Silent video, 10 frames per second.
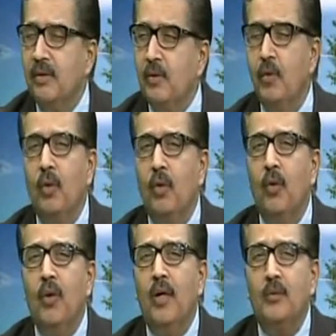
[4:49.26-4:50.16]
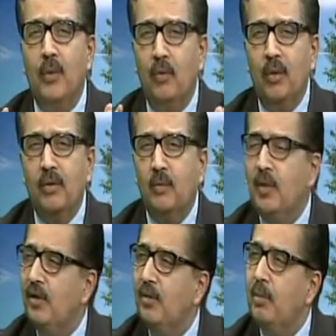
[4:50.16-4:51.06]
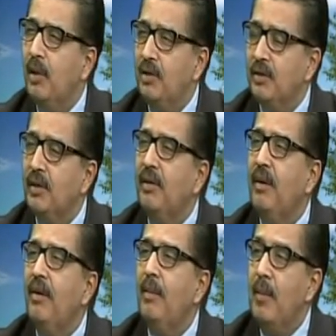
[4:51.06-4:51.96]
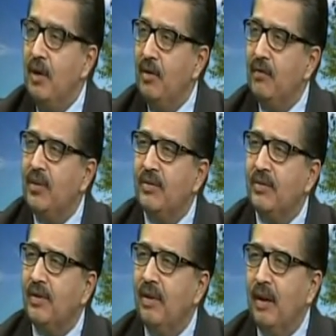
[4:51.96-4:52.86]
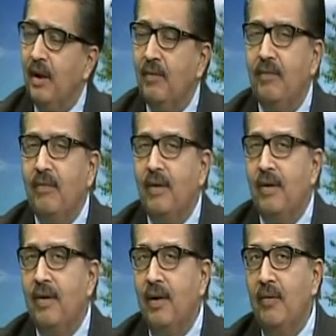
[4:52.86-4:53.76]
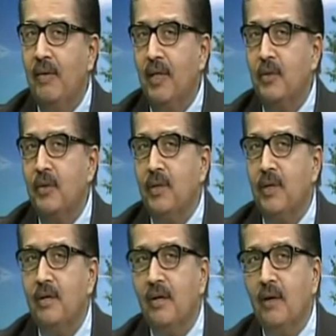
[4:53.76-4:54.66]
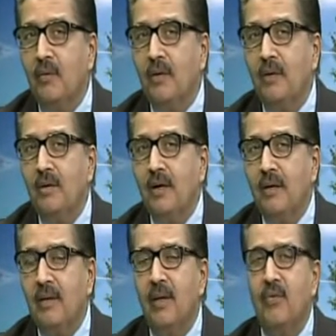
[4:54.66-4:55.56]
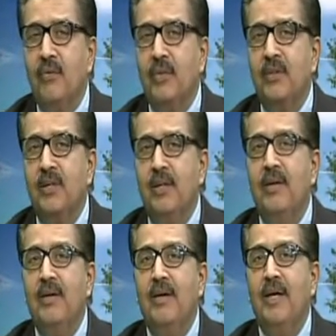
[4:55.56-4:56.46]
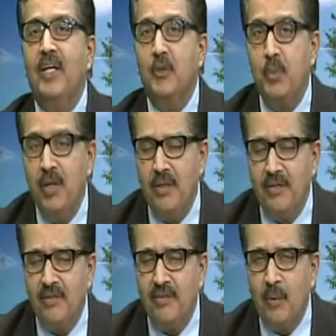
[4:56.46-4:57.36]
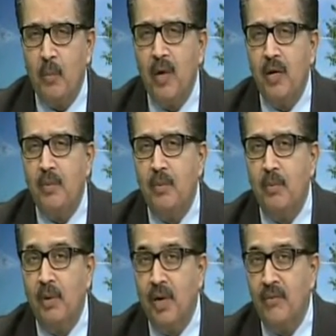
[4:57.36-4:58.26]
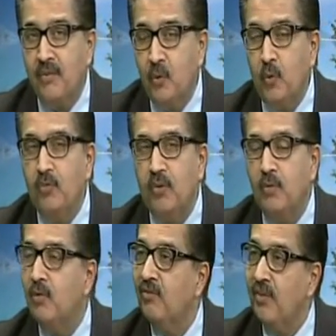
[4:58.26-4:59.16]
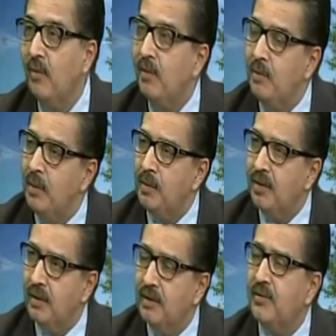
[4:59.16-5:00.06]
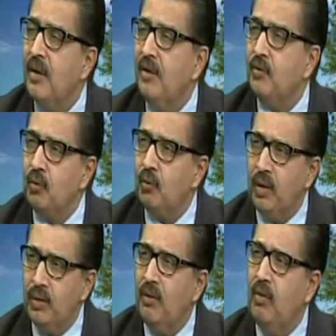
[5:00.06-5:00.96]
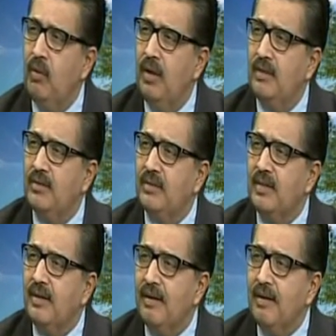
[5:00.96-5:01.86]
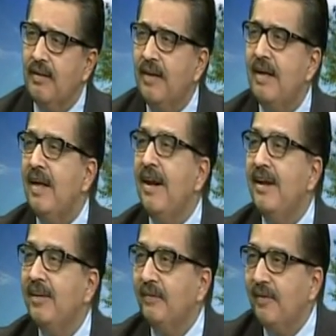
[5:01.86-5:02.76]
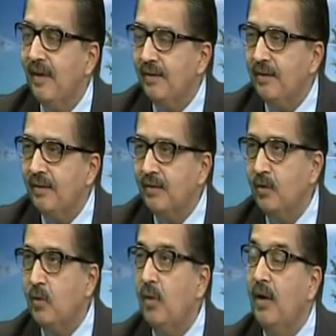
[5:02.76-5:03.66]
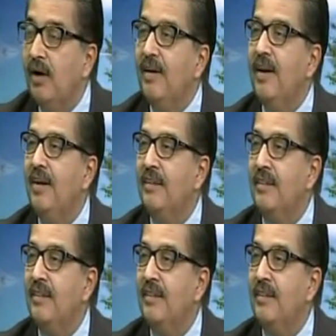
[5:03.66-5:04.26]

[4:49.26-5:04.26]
you don't know actually what is the meaning of partition. Many of us have never actually encountered that kind of first-hand experience from many people, as you, from your family members and others. So what was the narrative that you heard as